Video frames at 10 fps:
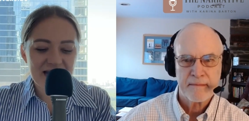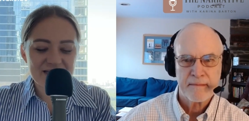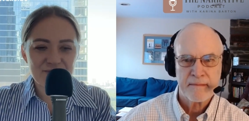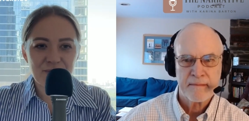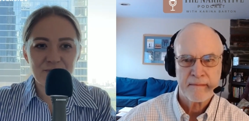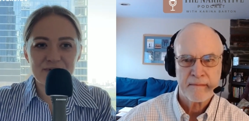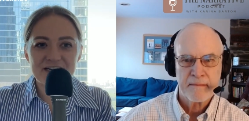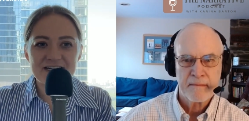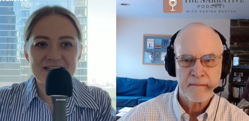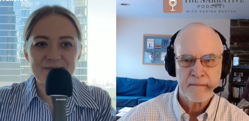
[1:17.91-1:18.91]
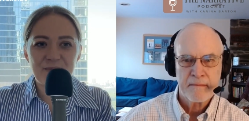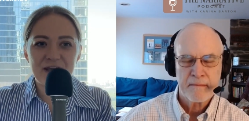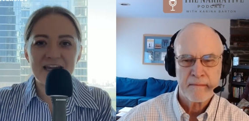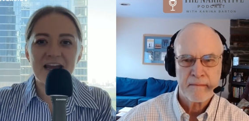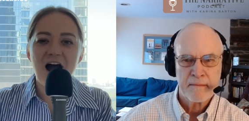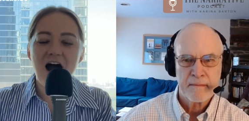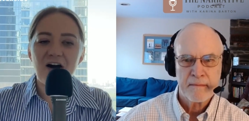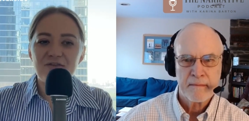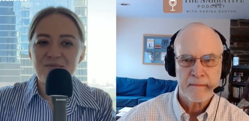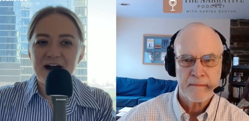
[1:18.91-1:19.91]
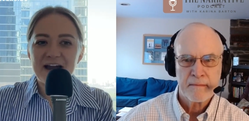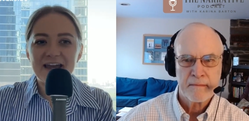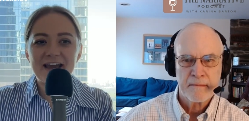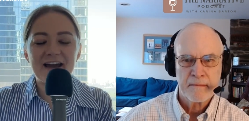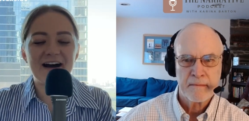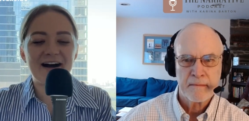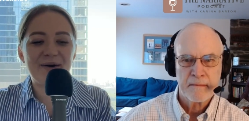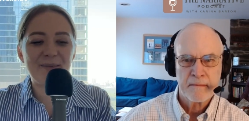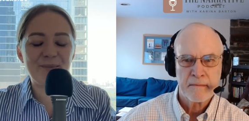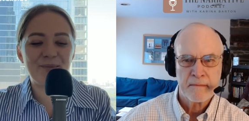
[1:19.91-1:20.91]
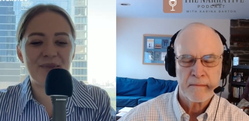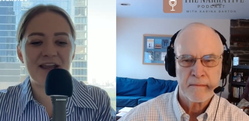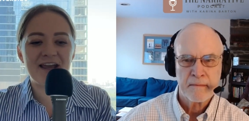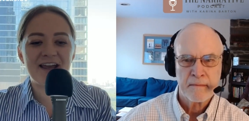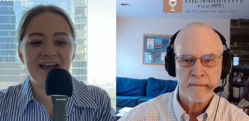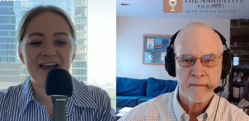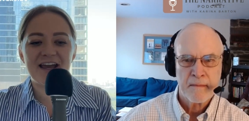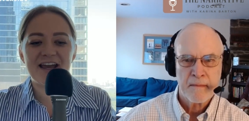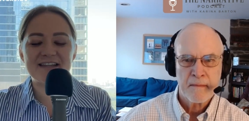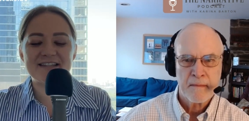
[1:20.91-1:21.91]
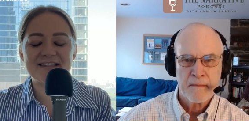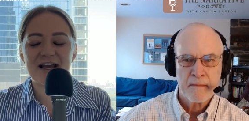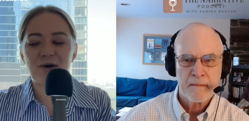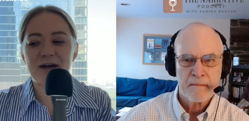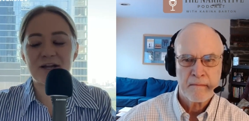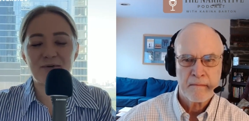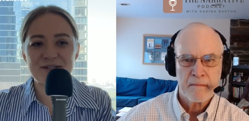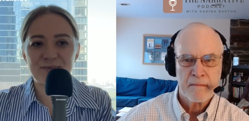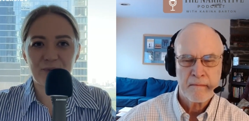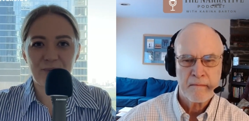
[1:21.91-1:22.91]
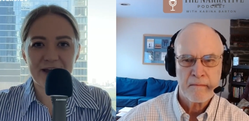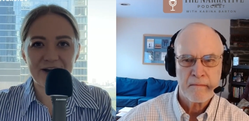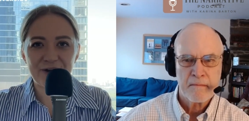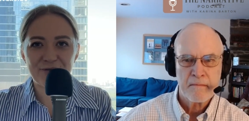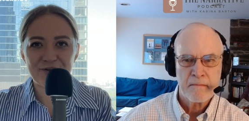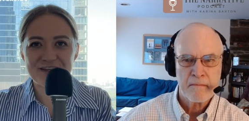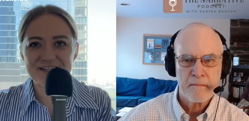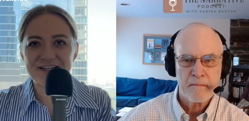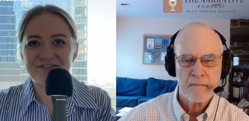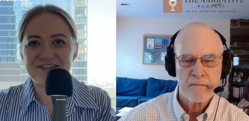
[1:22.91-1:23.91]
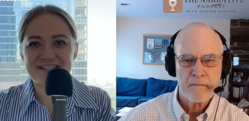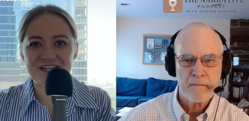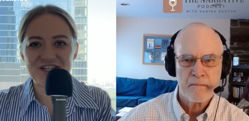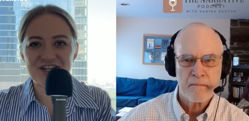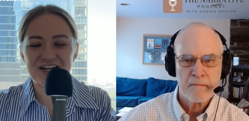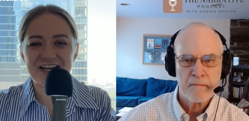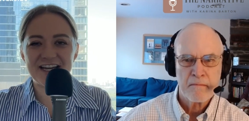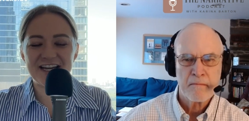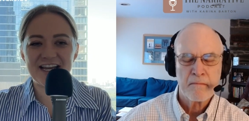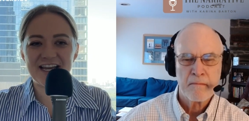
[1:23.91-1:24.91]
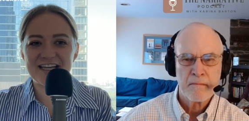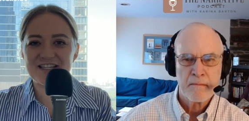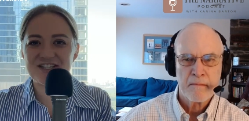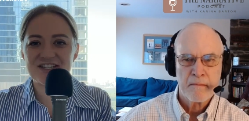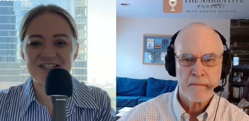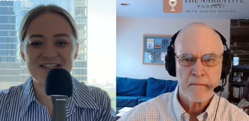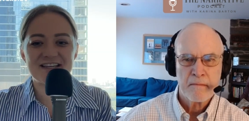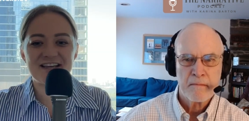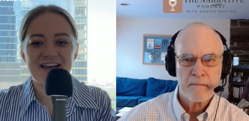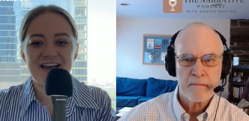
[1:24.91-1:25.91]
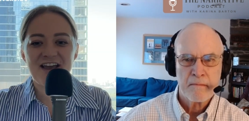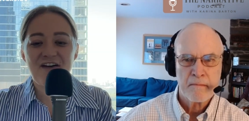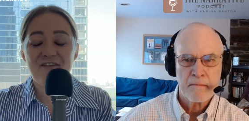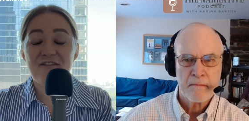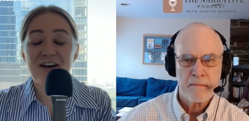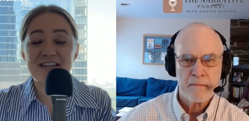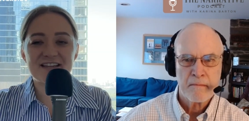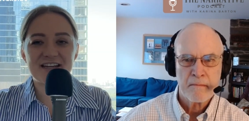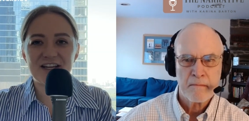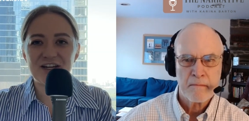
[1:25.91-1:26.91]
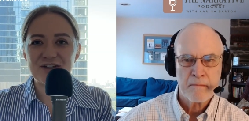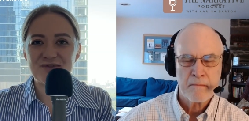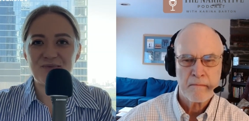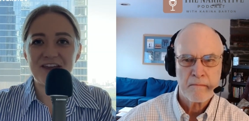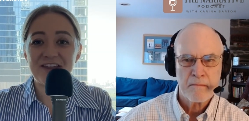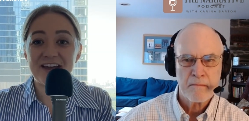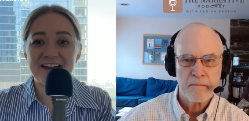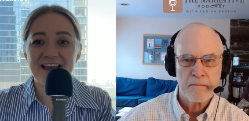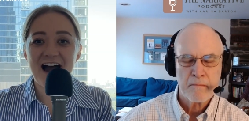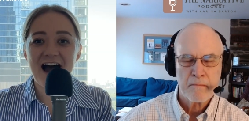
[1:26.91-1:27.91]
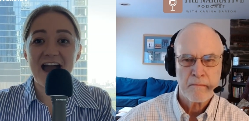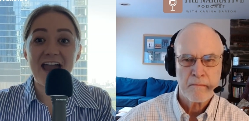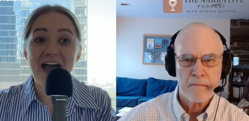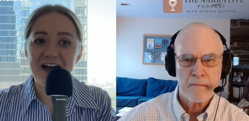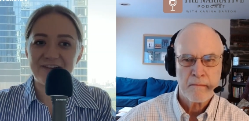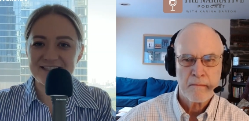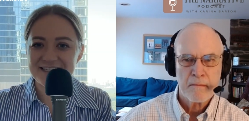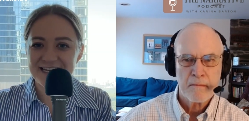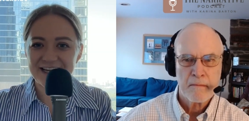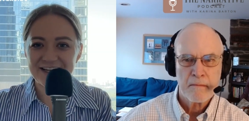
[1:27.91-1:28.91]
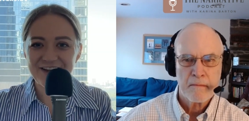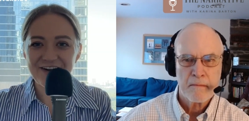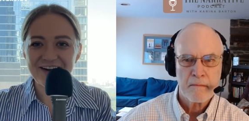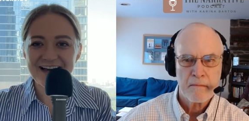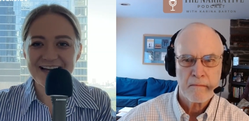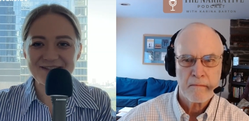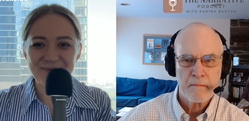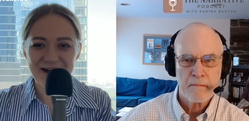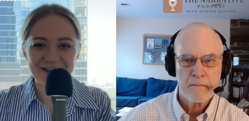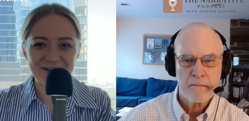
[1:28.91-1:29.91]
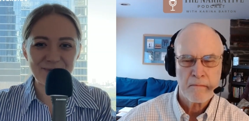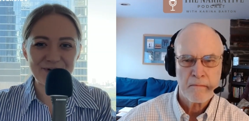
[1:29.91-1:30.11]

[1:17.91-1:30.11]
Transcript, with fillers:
Speaker 1: as we were speaking off mic, um, it's like when I was preparing for this conversation, it's just fascinating to me that I haven't taken your class while at